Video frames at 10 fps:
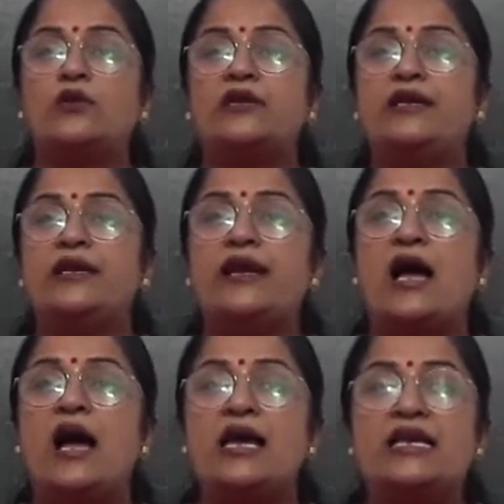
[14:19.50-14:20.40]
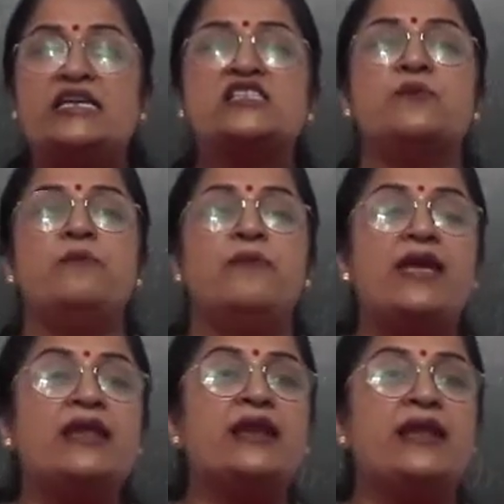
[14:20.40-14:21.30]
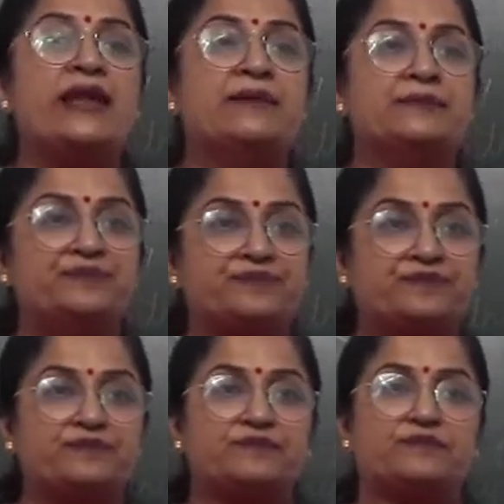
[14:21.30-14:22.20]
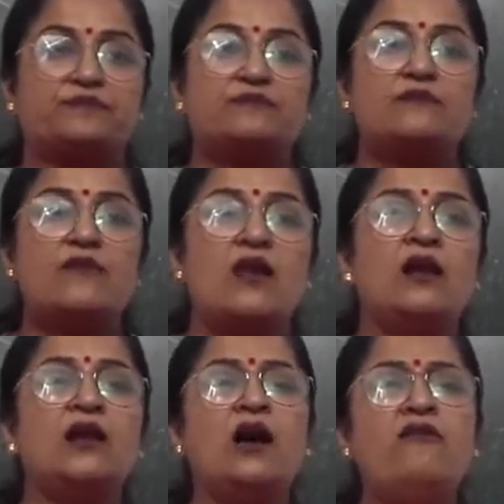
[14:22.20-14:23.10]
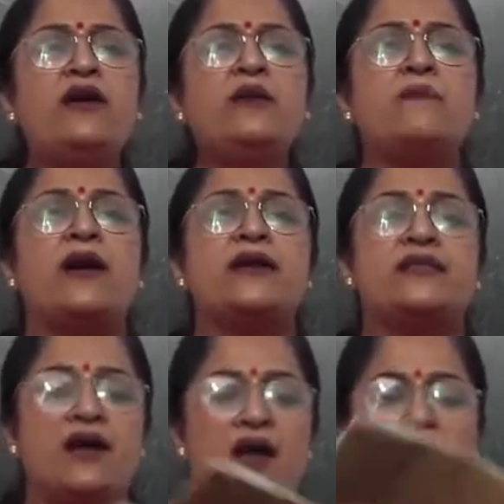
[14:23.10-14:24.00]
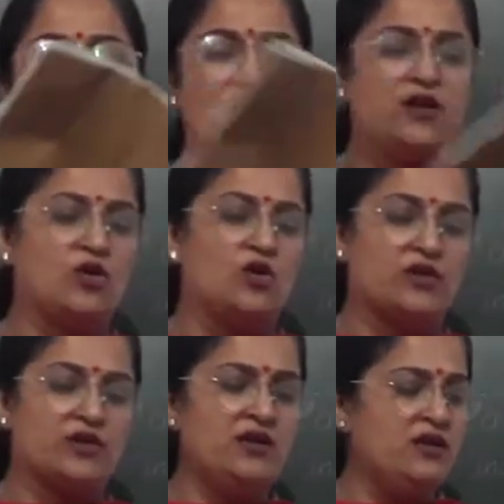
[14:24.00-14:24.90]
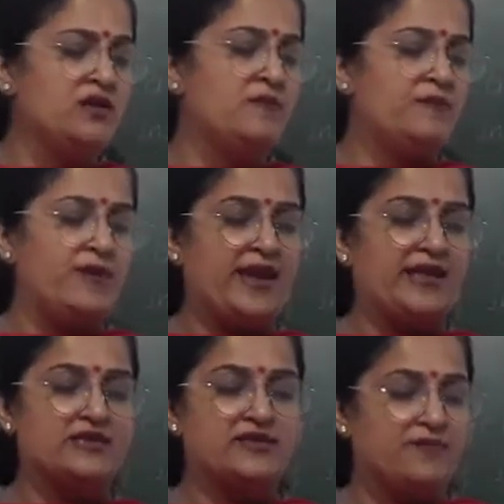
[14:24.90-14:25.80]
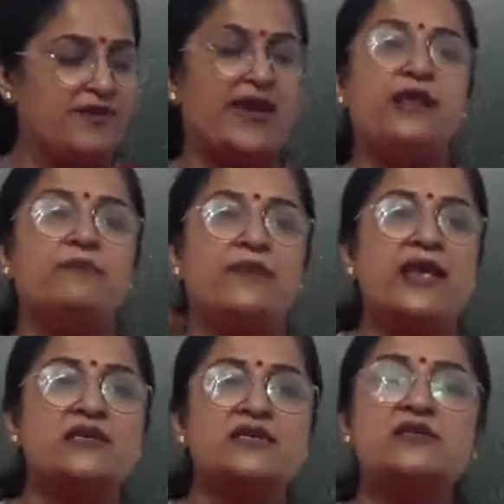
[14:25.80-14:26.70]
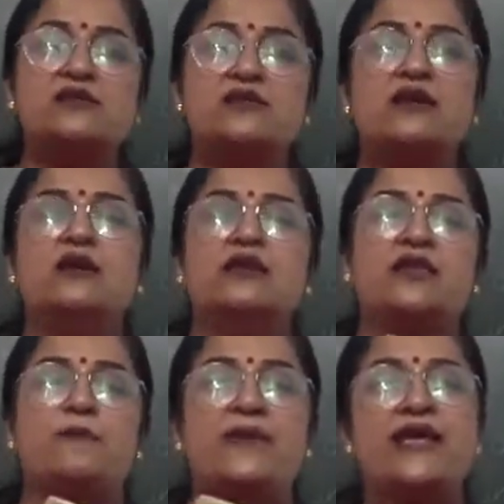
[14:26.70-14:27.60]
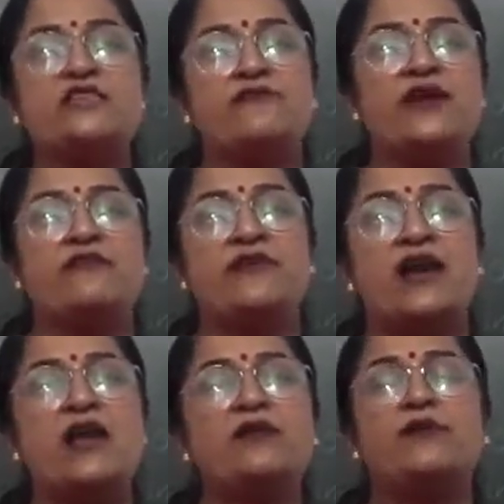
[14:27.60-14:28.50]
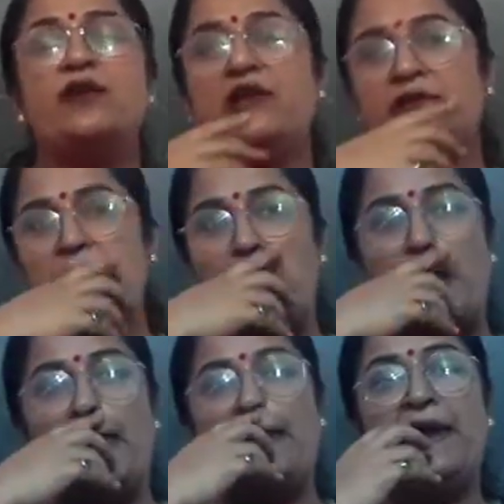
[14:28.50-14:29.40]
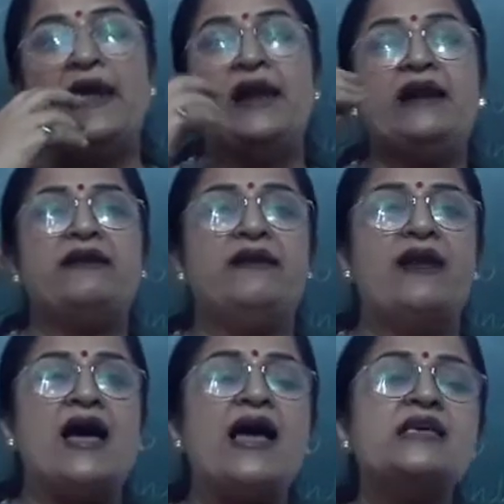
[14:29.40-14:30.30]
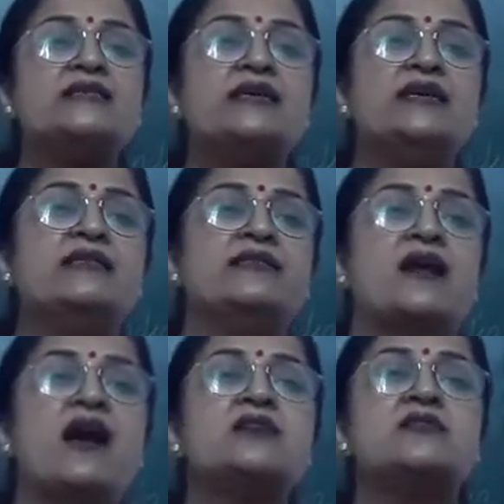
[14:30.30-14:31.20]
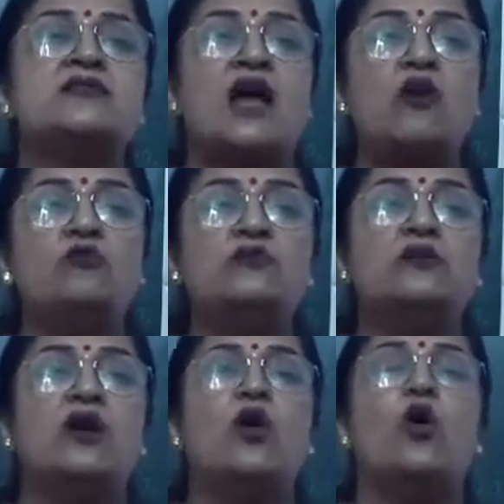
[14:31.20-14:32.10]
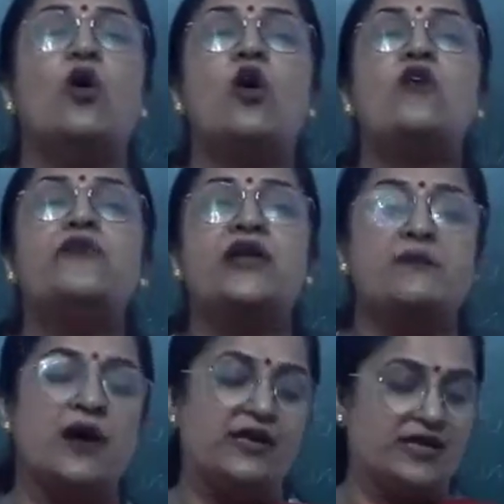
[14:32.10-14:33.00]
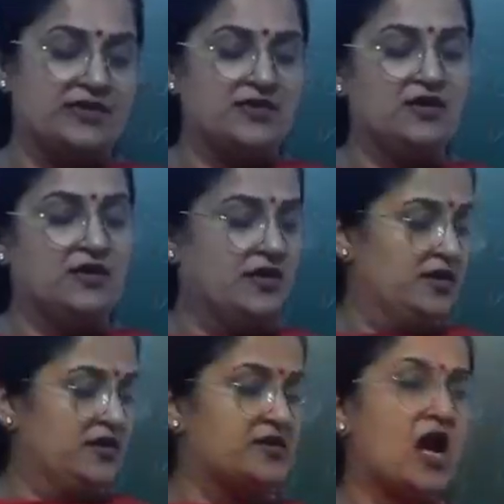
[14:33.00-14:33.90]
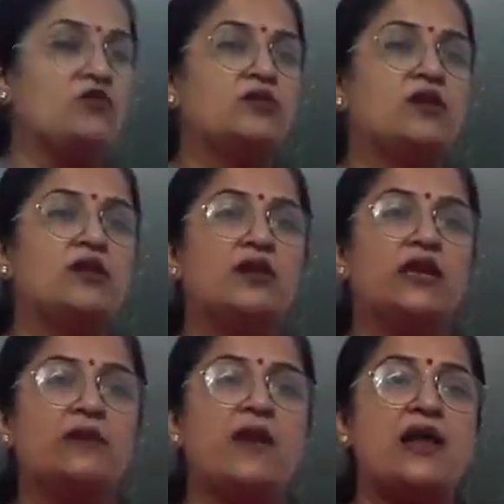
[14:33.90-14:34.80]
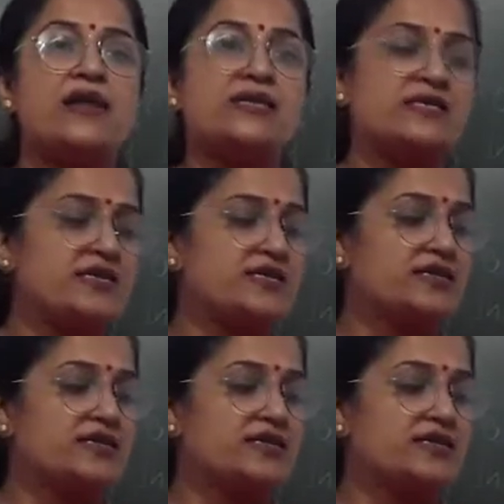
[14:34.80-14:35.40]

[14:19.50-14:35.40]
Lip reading: India is mainly covered by the northern plains. Plains is the place where we are living. It lies in the south of Himalayas. South Himalayas is